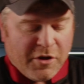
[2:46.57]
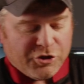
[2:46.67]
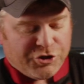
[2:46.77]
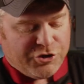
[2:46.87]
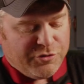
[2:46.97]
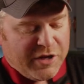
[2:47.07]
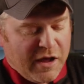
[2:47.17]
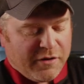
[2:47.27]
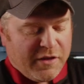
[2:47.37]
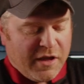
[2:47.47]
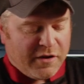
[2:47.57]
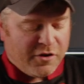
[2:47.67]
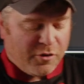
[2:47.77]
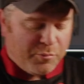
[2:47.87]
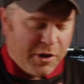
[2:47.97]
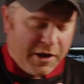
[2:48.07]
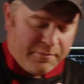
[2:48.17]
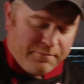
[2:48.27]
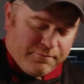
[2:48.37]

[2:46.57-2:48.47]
shooting out of the end of your bun.